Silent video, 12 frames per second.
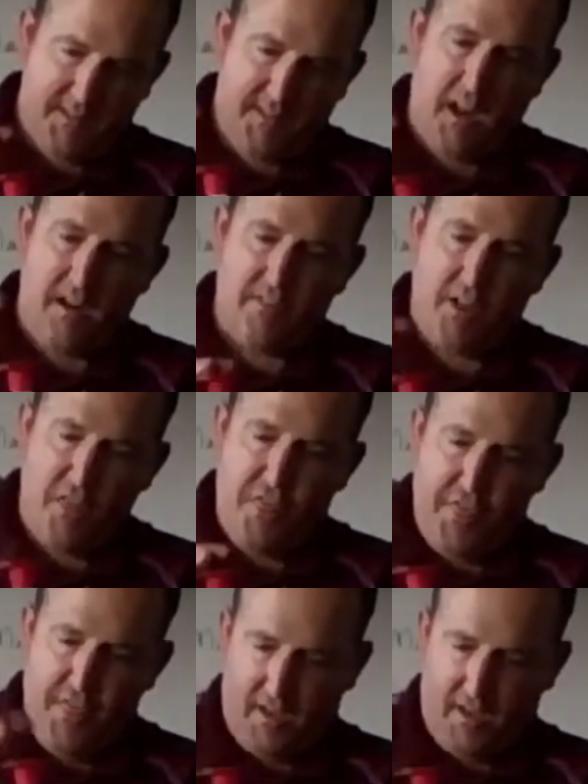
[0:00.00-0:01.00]
Kind of a
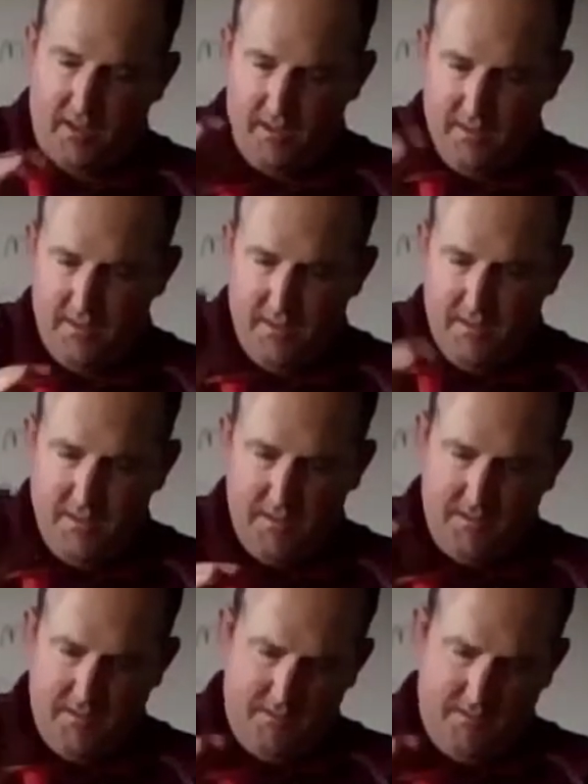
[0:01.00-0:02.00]
thick
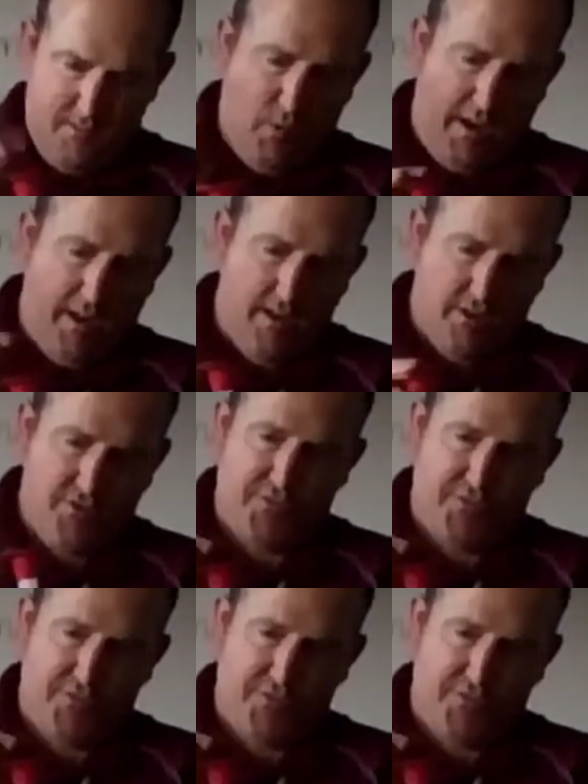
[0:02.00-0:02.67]
whitish